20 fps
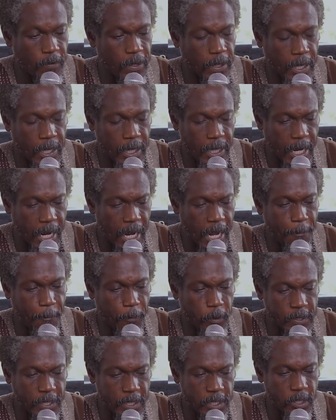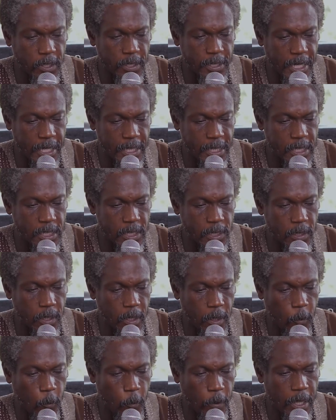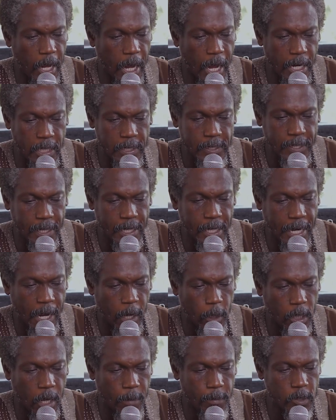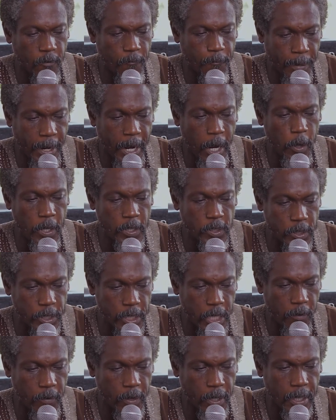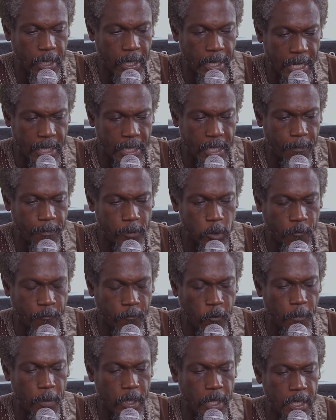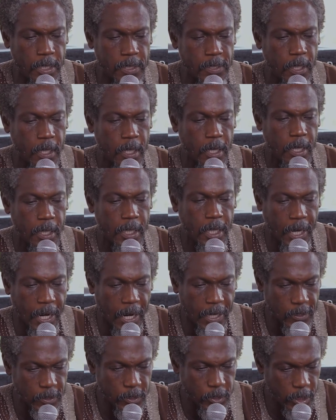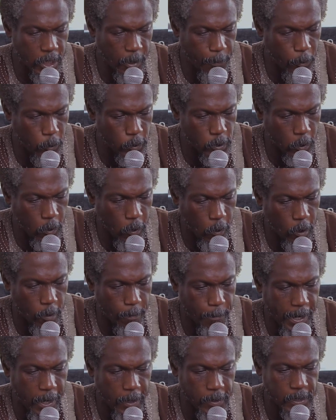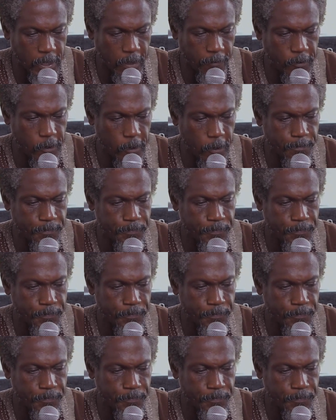the clear and potential dangers with the unintended outcomes of bioengineering led them to formulate the Cartagena Protocol on Biosafety.